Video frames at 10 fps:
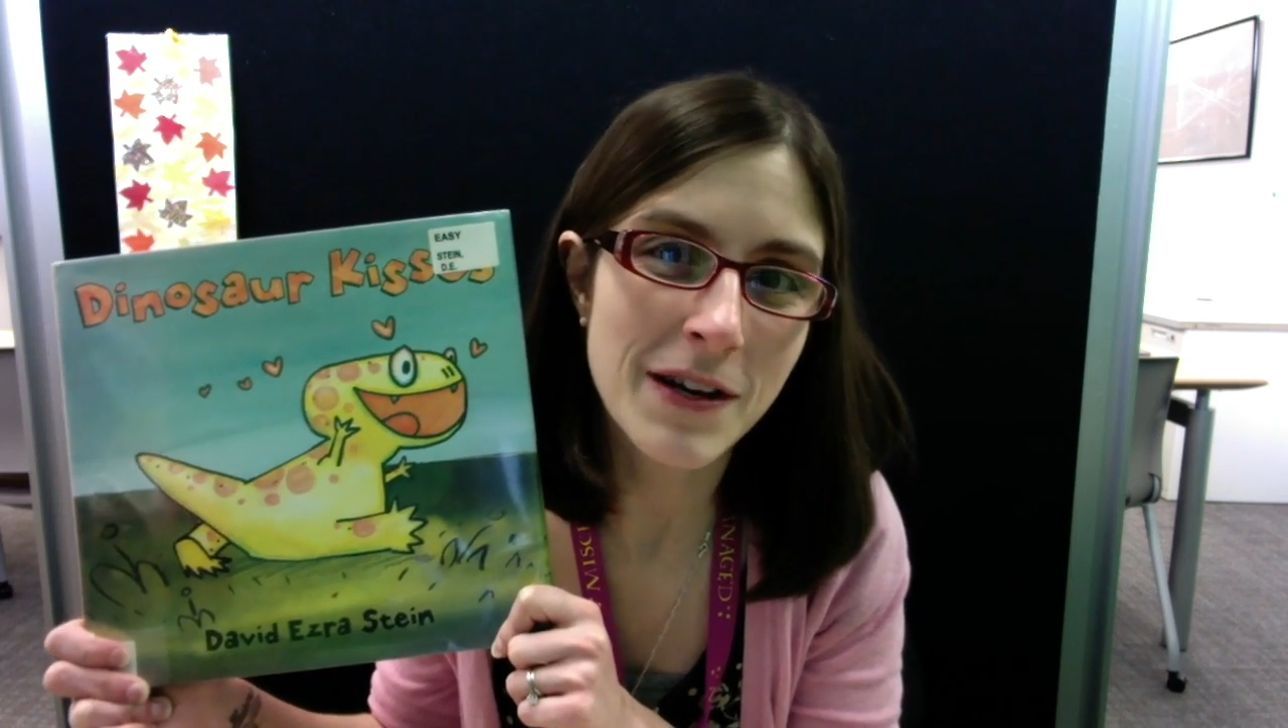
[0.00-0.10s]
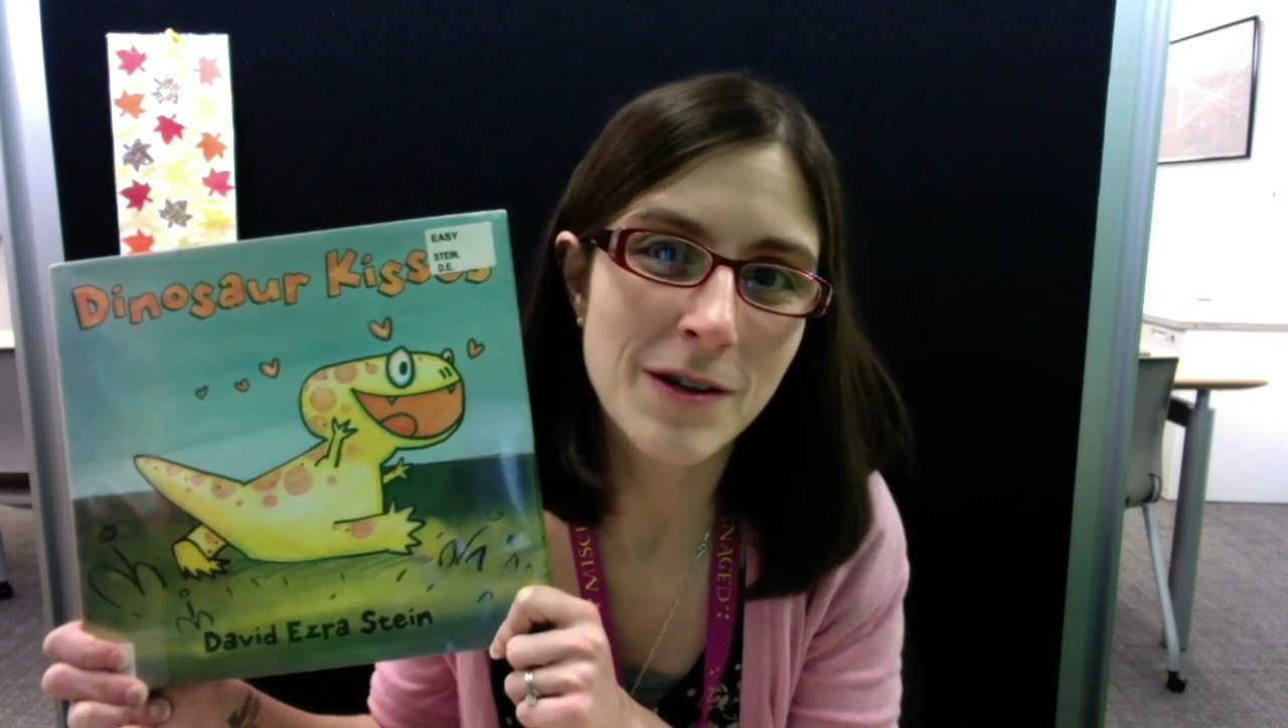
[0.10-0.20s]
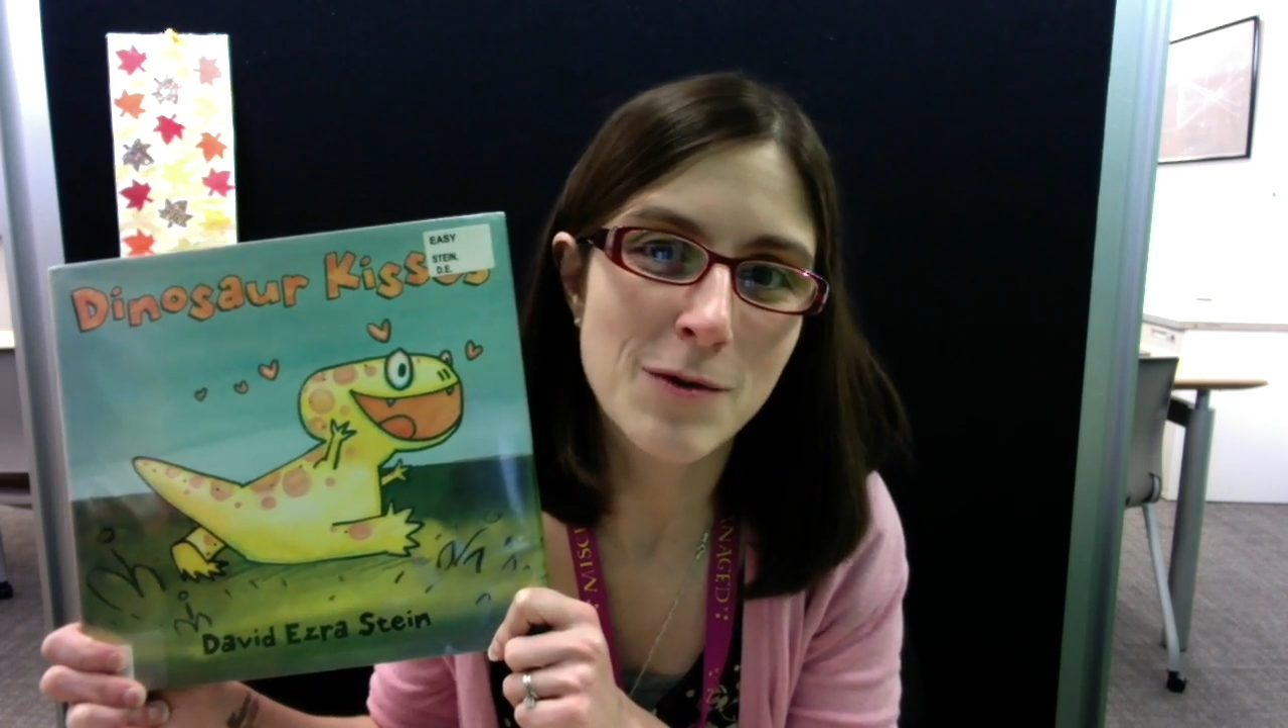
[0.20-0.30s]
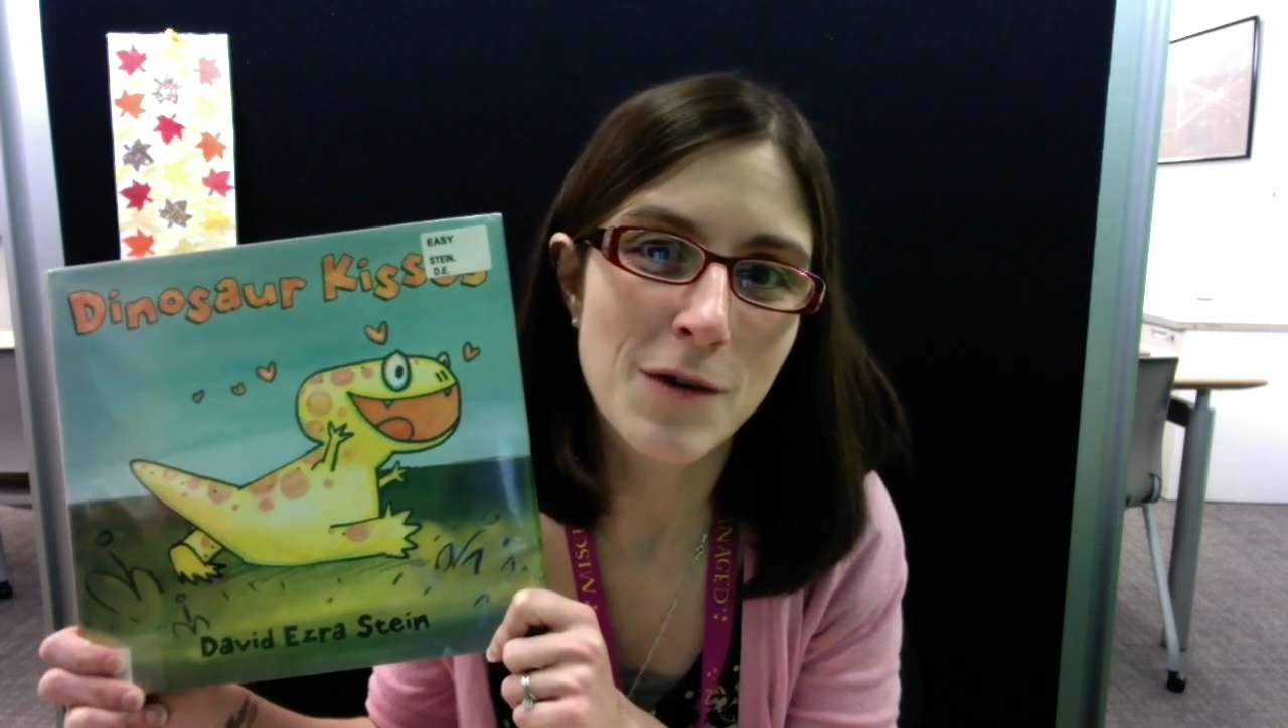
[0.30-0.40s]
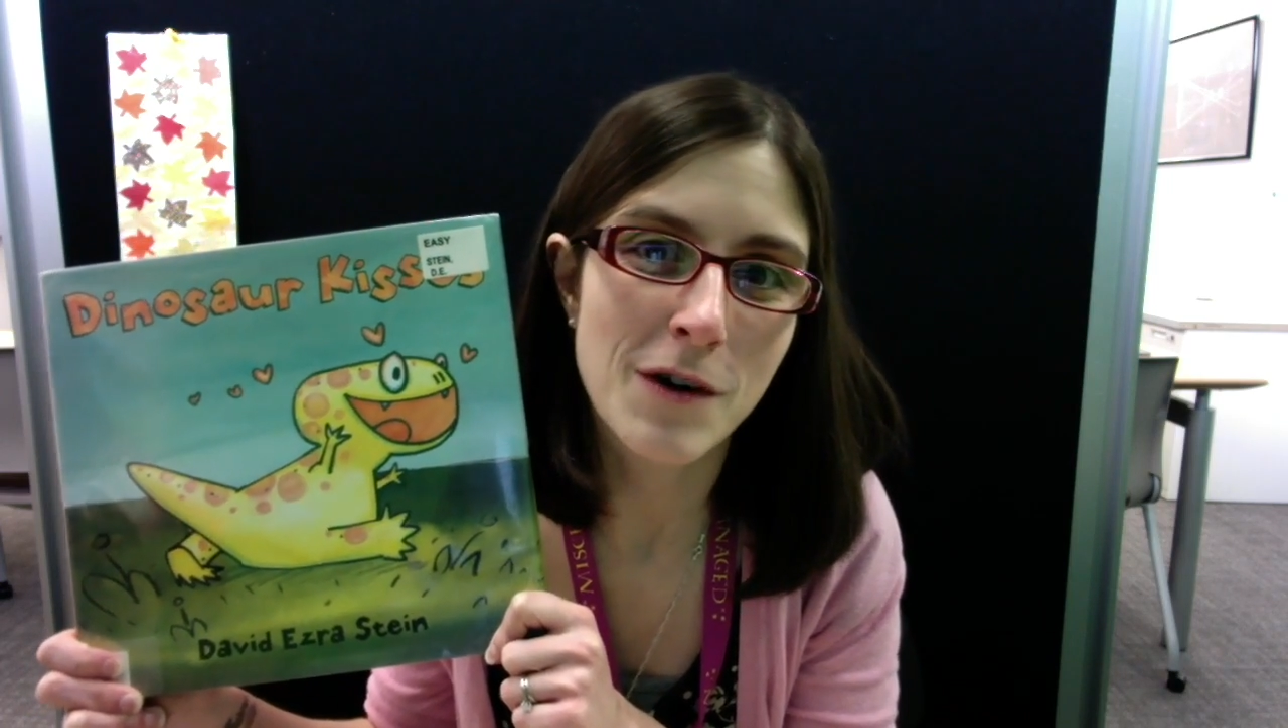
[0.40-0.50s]

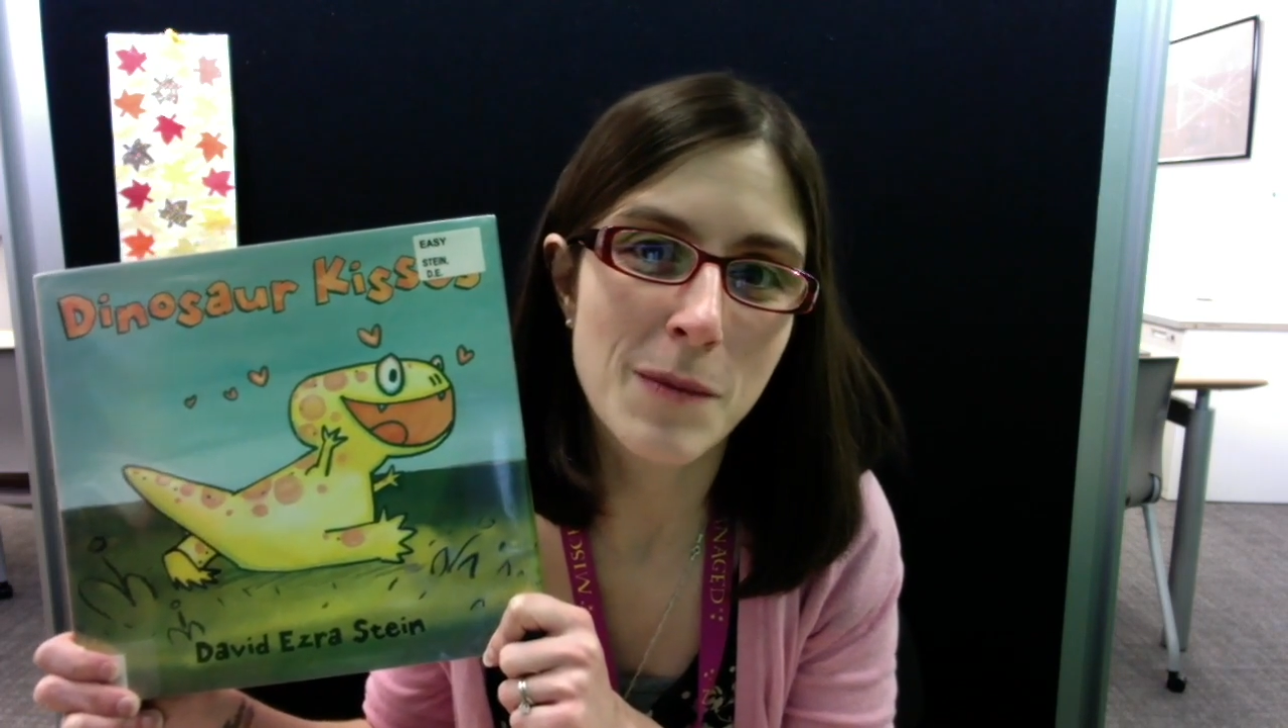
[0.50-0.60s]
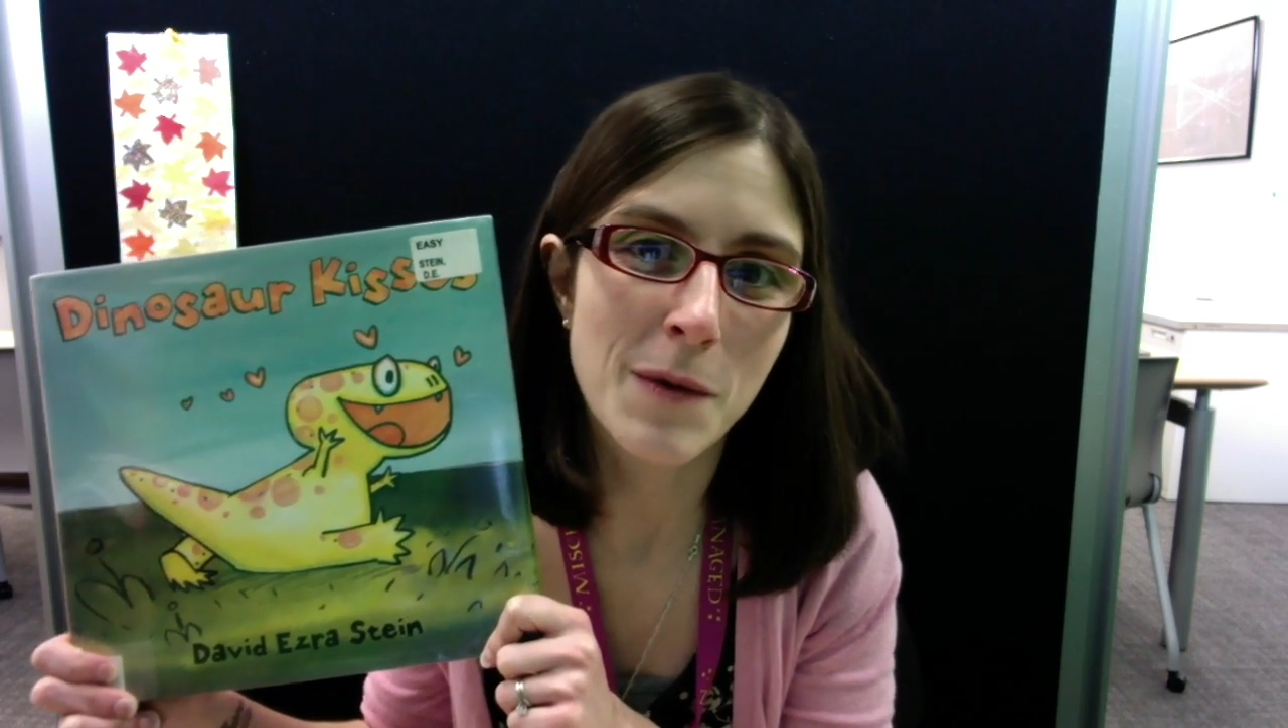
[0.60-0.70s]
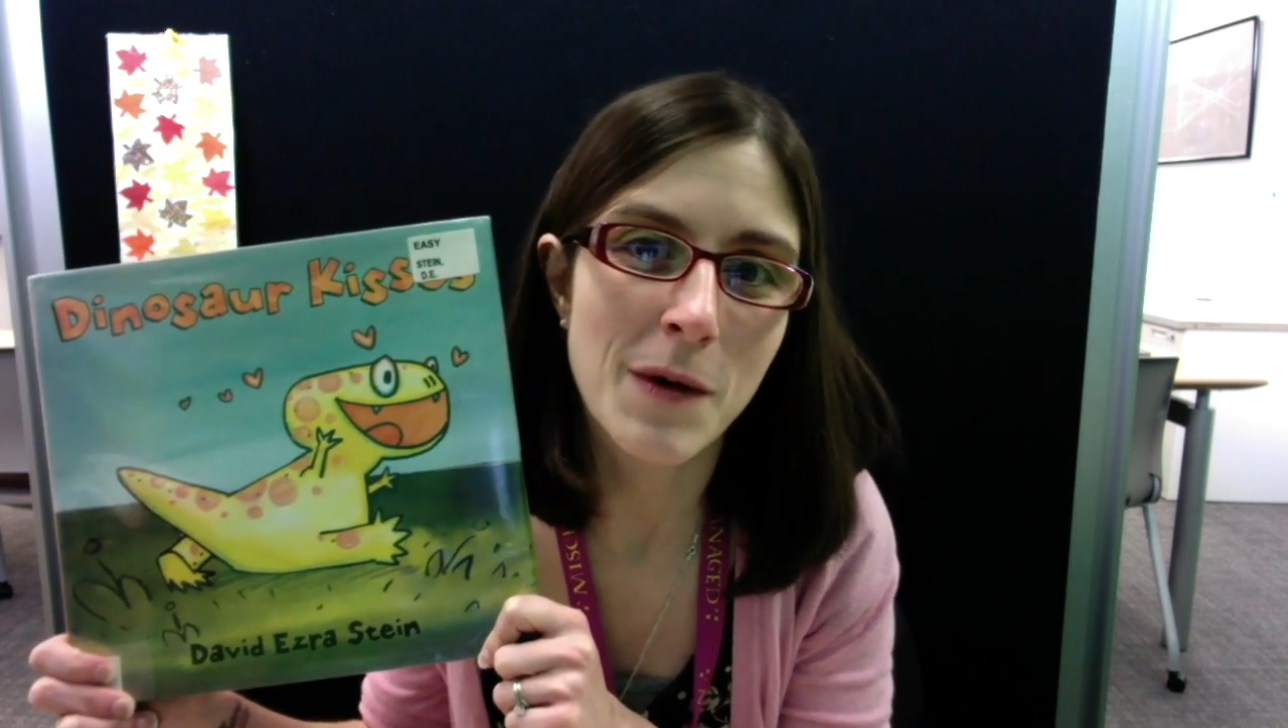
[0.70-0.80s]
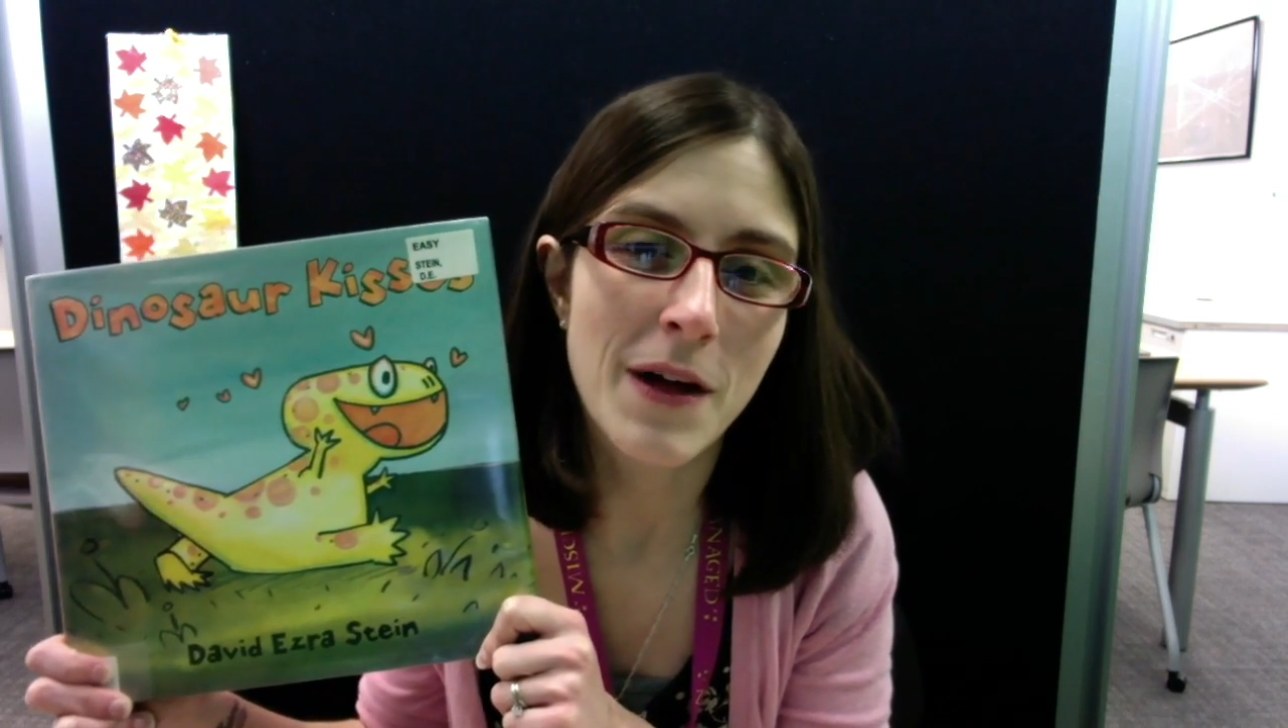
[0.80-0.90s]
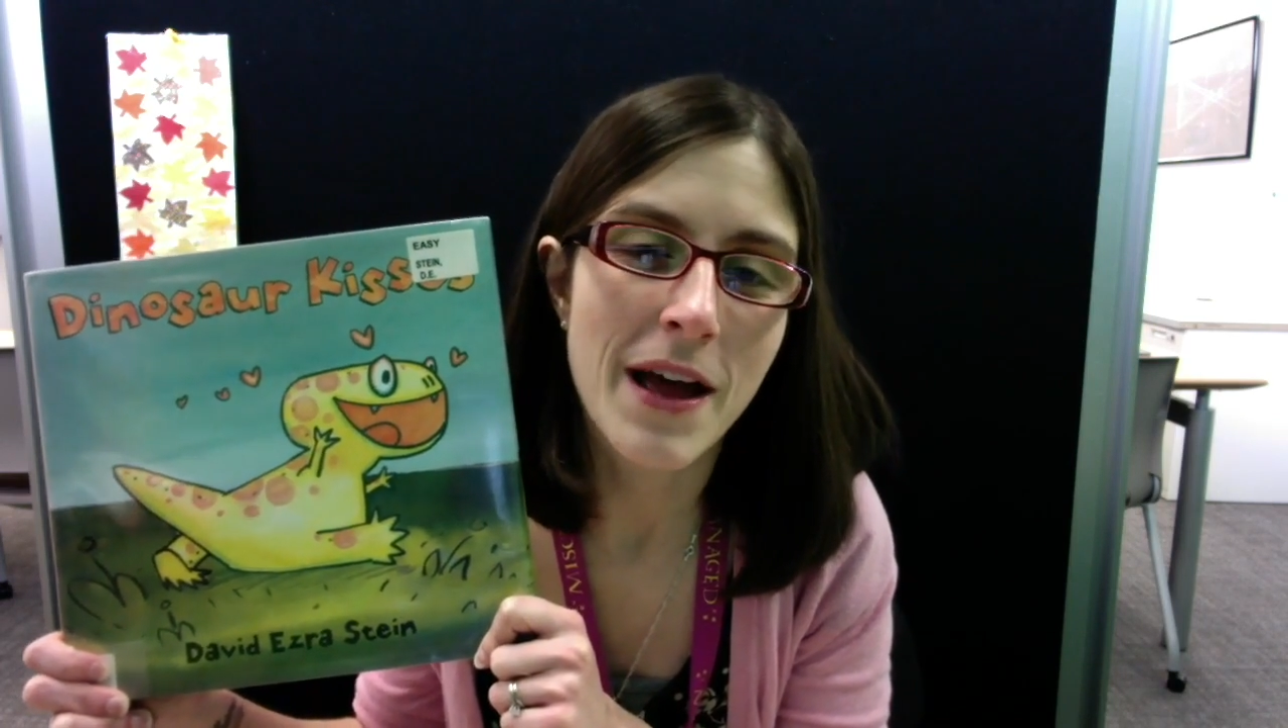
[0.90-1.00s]
adorable,